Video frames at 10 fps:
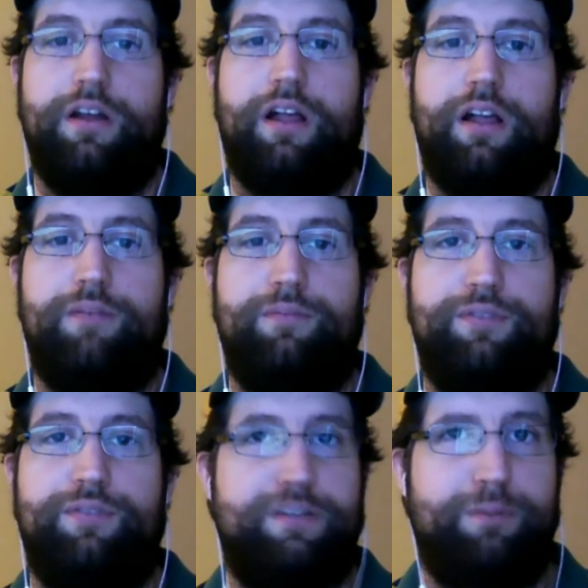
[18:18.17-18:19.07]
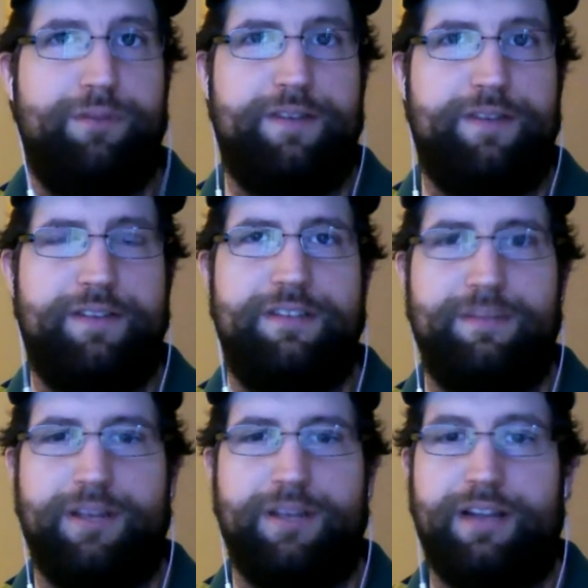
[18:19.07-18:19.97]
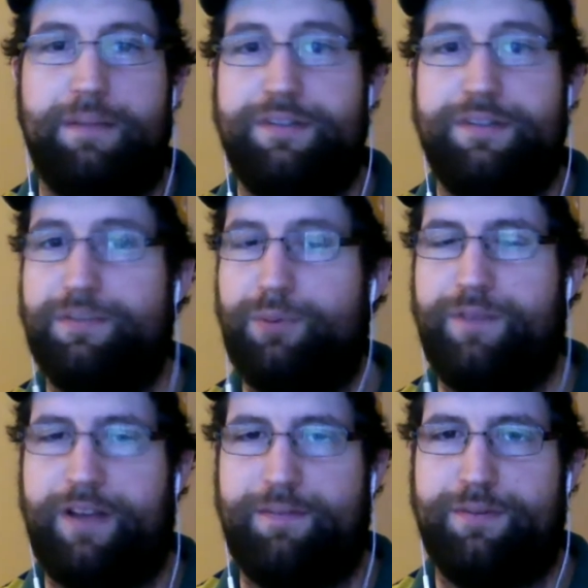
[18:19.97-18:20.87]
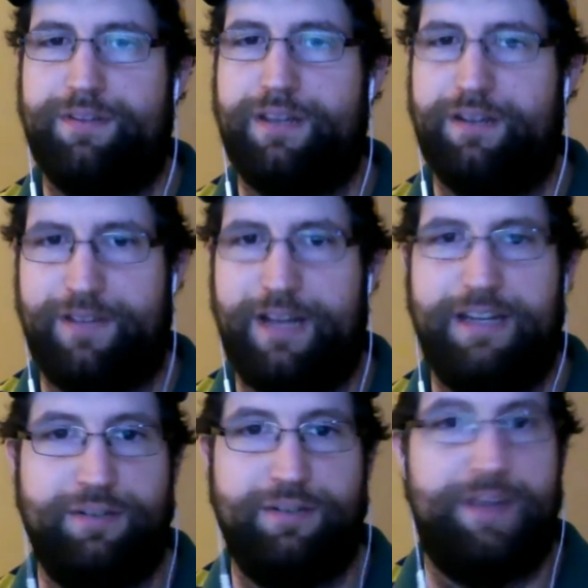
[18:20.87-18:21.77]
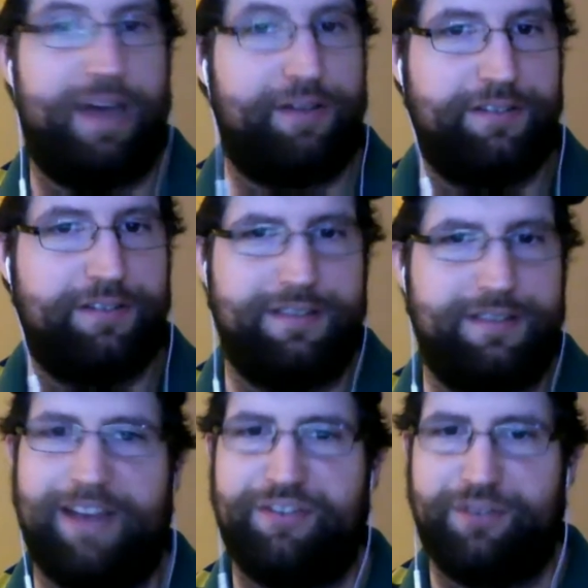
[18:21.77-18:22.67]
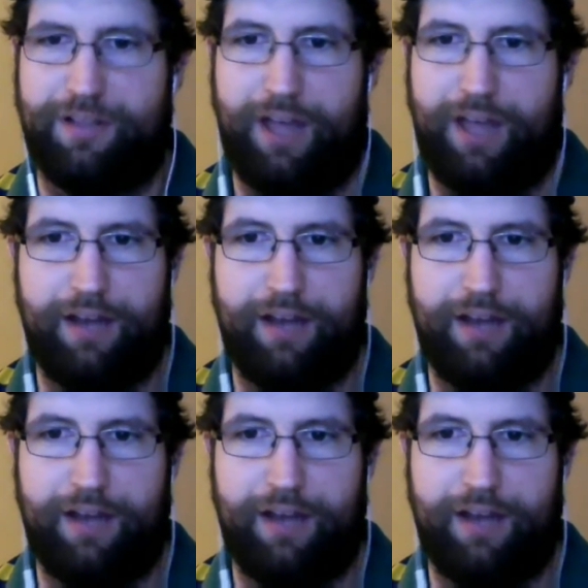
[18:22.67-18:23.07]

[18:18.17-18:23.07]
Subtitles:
6.5 doesn't seem like a lot, but 6.5% of 92,000 is actually a lot.